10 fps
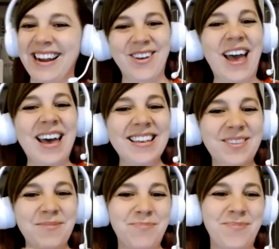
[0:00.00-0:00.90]
So
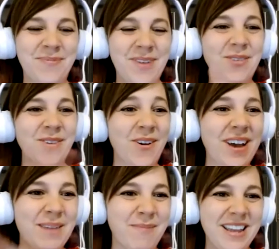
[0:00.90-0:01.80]
go
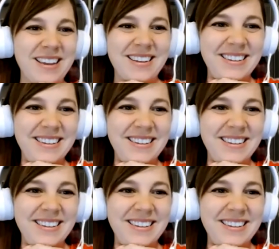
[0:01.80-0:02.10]
ahead, Mike.